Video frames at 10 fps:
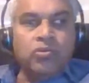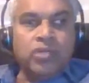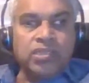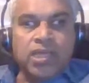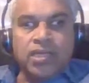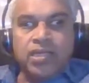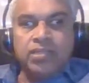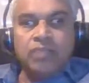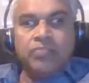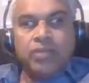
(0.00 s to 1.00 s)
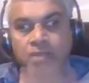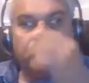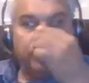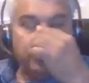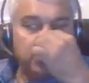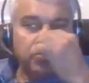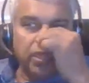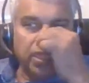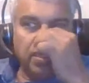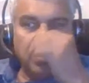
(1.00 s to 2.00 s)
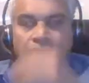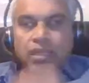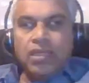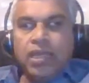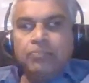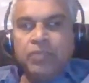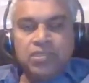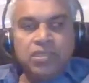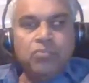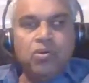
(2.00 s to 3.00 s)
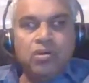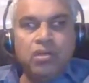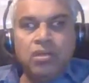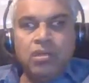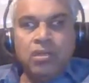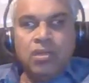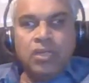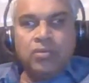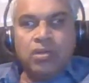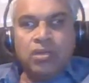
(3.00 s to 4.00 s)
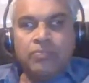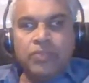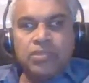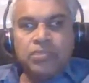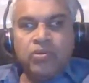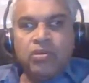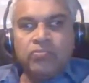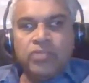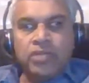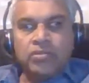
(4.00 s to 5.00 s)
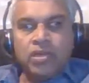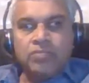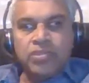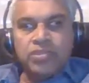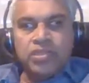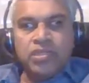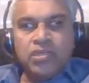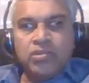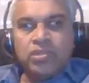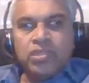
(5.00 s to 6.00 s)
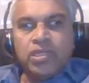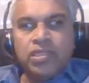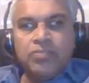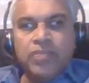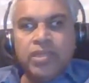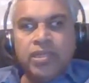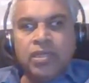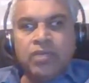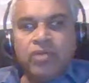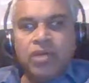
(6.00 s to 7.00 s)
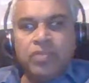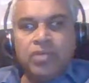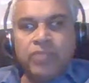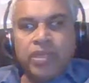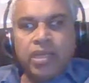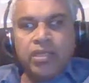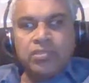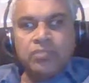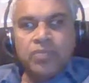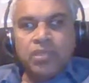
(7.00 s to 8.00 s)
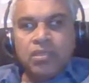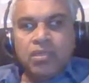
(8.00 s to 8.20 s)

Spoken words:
not exactly that, but the diffusivity in IPC model, I call that PC model of the electrochemistry, to study the material environment mechanism,